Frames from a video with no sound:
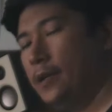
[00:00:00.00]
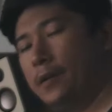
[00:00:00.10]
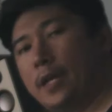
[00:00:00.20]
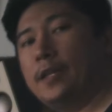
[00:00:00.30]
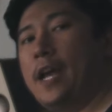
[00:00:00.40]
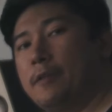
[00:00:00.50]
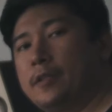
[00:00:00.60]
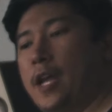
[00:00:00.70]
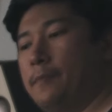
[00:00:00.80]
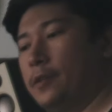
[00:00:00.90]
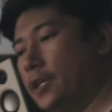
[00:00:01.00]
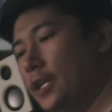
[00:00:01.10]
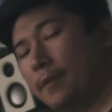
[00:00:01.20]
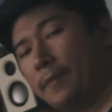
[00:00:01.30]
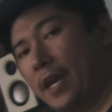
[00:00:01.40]
Okay, now it's time to
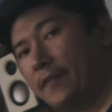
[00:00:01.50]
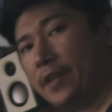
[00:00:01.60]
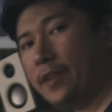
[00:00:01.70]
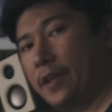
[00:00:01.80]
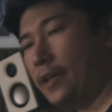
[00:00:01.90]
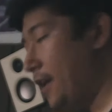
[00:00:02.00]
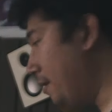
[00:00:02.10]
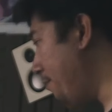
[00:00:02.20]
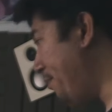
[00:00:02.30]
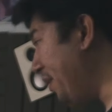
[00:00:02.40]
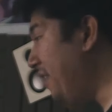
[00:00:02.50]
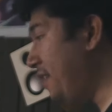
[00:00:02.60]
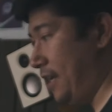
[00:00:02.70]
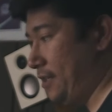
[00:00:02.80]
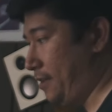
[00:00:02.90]
clean up everything and put
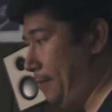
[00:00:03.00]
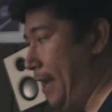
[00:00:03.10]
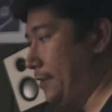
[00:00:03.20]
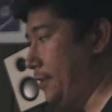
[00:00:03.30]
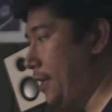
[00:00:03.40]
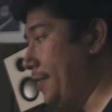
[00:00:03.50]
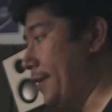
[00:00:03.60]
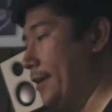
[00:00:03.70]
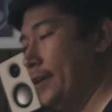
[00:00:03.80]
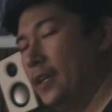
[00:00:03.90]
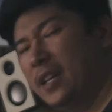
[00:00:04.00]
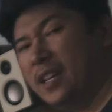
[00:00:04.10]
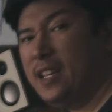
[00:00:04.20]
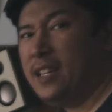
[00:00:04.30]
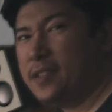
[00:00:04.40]
the desk back together.
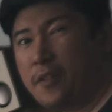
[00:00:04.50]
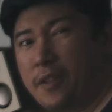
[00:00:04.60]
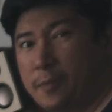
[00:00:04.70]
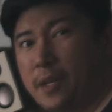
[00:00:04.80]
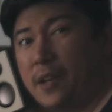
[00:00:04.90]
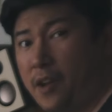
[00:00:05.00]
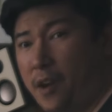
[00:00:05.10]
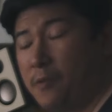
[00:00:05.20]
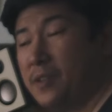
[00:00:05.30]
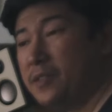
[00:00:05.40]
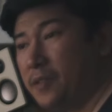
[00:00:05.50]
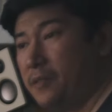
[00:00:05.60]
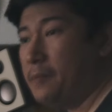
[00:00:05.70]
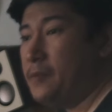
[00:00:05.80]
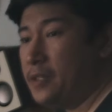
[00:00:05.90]
It's going to be a long one, so
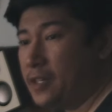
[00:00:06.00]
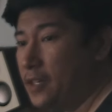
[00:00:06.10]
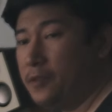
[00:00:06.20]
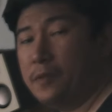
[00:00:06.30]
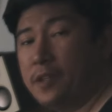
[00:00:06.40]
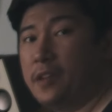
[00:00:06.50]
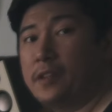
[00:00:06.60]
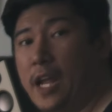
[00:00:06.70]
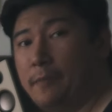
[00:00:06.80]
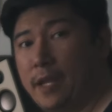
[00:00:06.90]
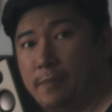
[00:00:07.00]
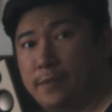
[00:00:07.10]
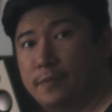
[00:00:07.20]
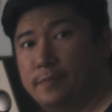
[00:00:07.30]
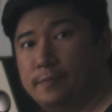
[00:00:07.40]
I'm just gonna do another time
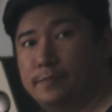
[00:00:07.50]
lapse.